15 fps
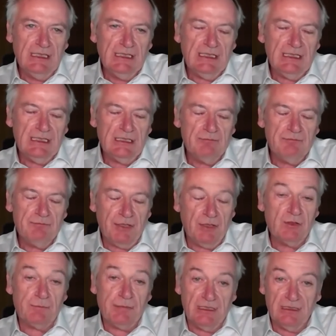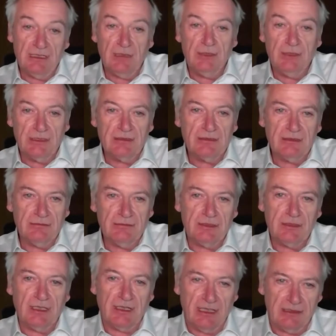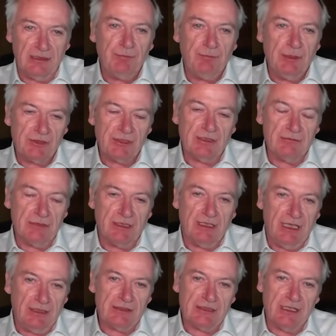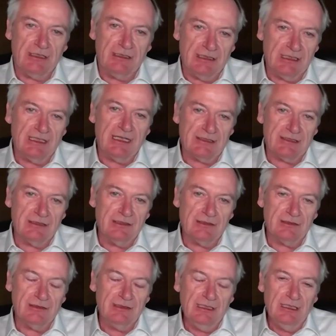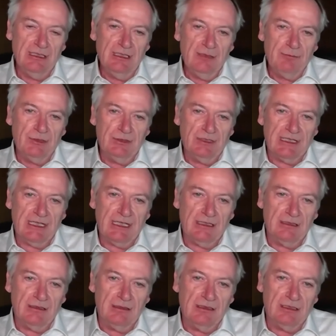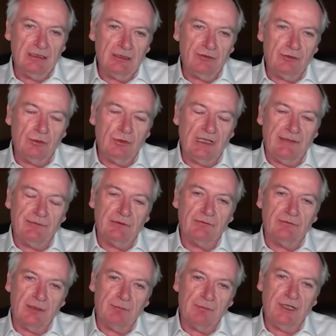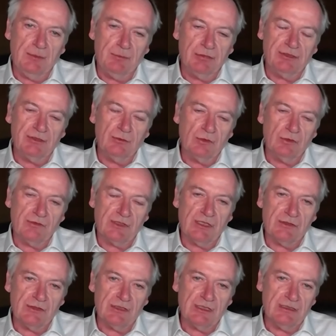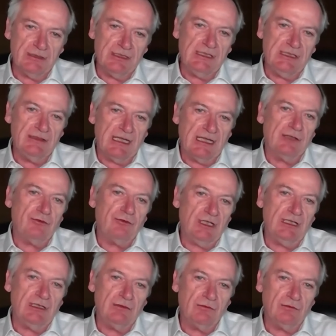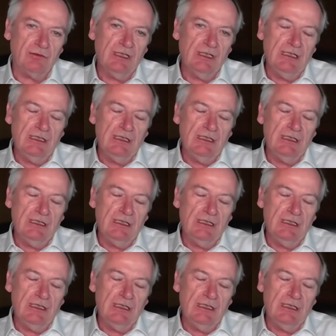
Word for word: Post-pandemic, I think people are starting to get it. But again, do you have the right people in the organization to lead that change?